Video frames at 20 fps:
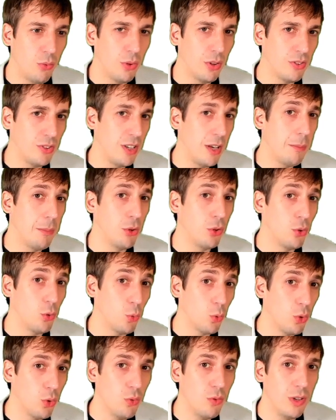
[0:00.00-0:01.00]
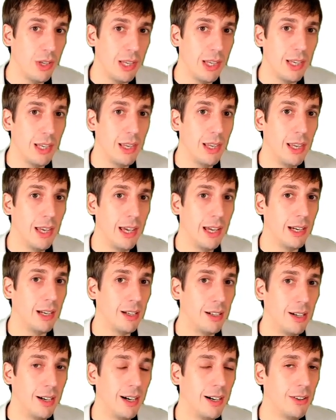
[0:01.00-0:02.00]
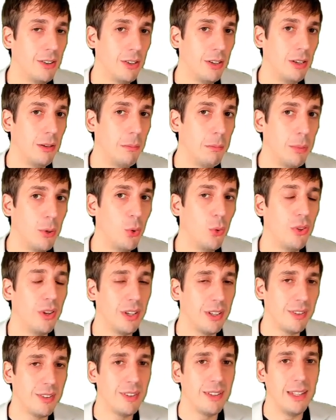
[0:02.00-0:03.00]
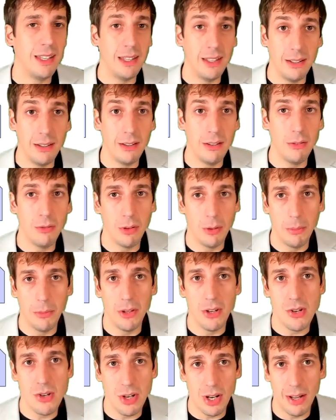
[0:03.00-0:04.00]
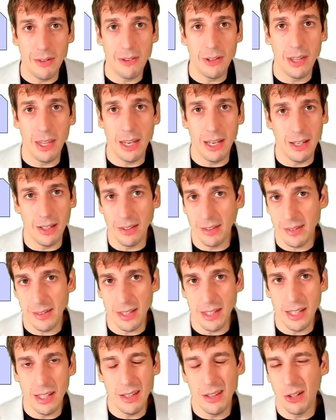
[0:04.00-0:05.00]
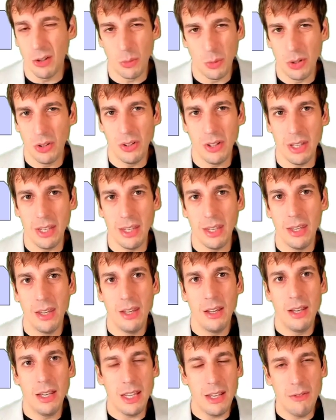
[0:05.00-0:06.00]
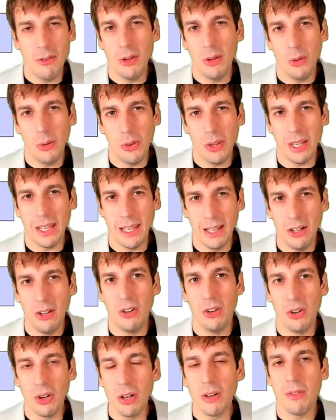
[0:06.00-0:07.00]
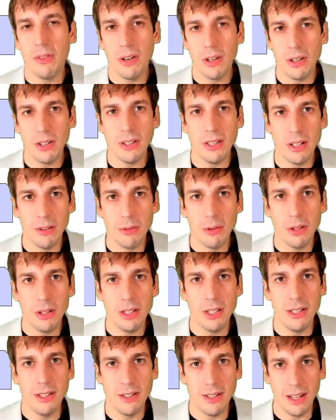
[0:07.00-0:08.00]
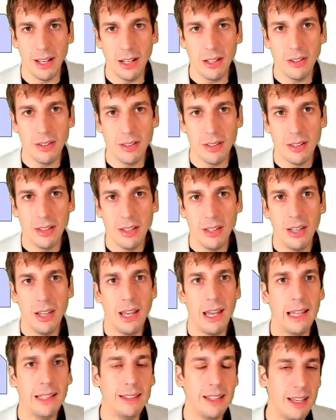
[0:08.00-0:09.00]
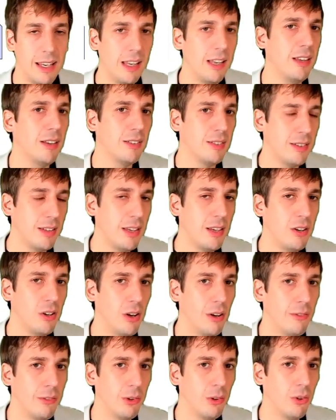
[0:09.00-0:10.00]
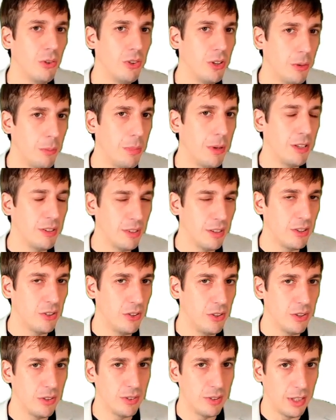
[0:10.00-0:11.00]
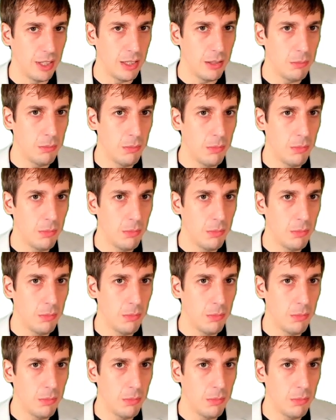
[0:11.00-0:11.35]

example, Groovy and Kotlin both extend from the Java AST. They're really, even though they can look very different in text, at the AST level, they're basically the same,